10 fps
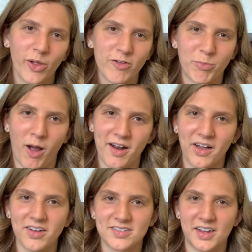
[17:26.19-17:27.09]
of
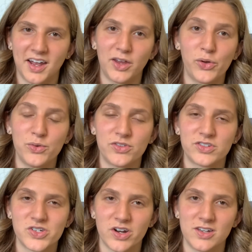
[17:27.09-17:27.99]
products that I
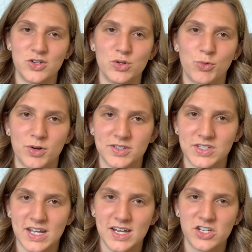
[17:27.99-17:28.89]
used during the newborn
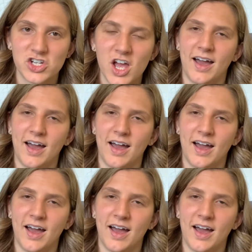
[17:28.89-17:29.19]
stage.